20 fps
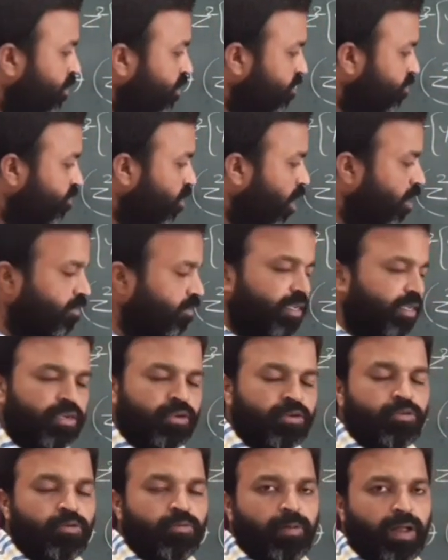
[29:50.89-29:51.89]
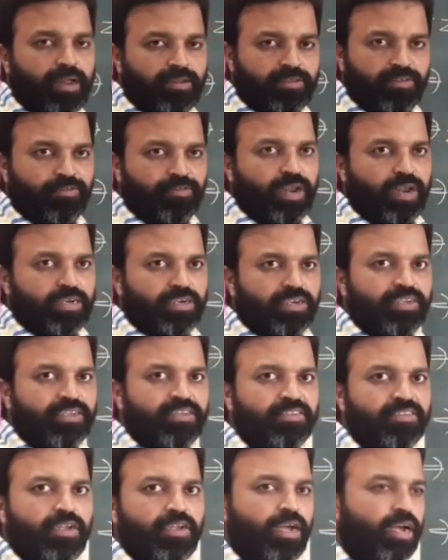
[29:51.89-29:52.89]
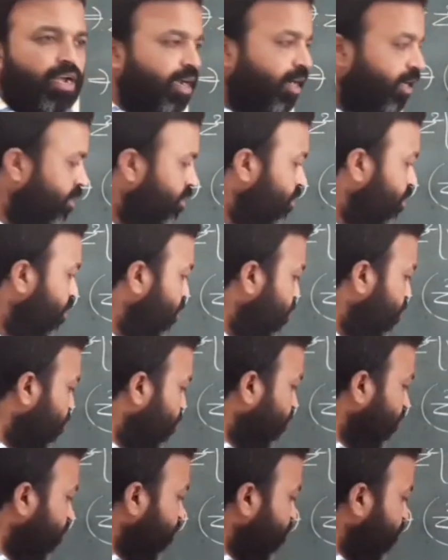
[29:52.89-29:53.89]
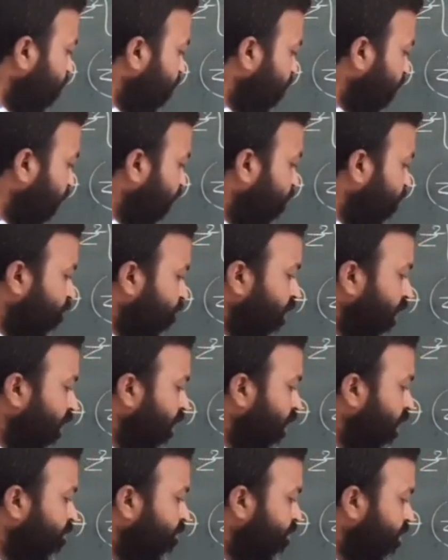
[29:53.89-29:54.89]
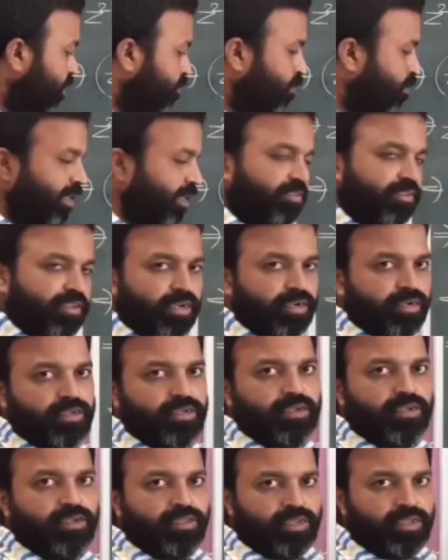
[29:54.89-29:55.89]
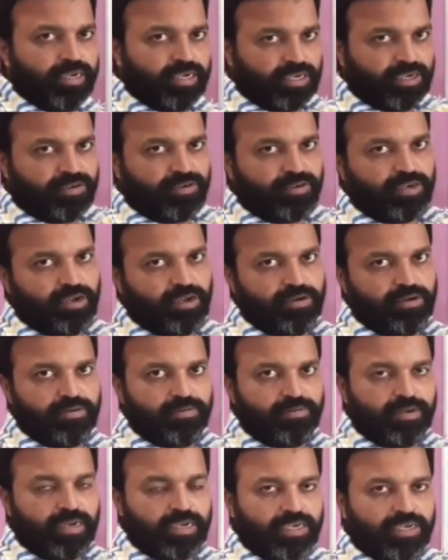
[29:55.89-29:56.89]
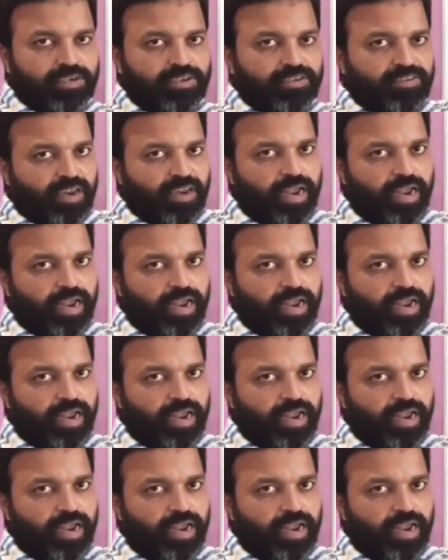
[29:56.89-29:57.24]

We resolve it into passive fractions and we write y of z by z in the next